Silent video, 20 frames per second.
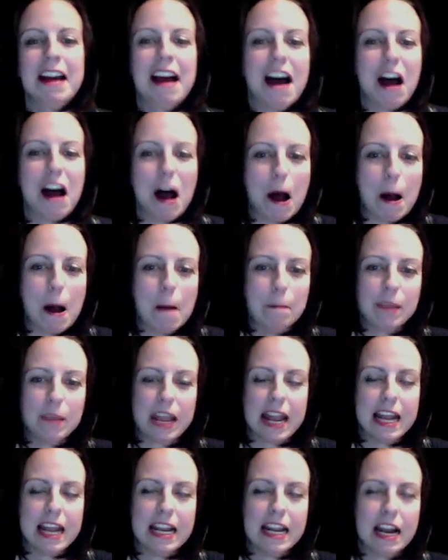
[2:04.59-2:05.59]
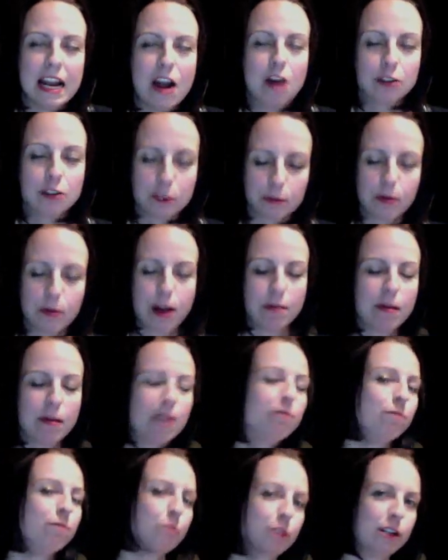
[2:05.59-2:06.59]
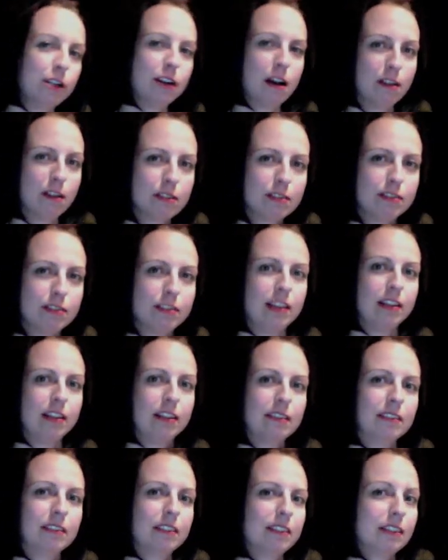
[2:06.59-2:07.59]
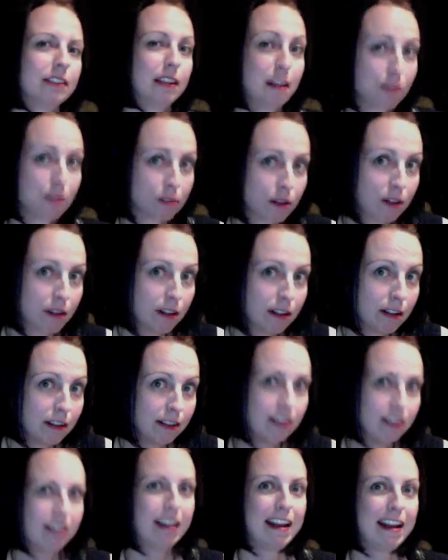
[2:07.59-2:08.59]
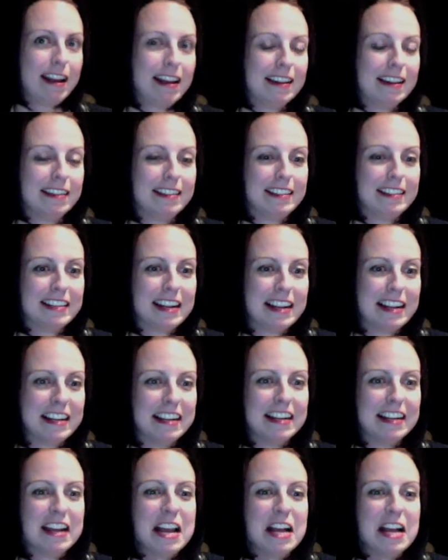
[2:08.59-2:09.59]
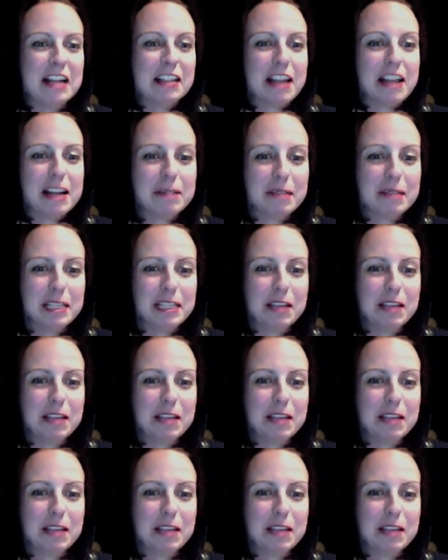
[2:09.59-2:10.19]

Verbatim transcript: Um, and then I also bought about $40 in illicit alcohol and uh, locked myself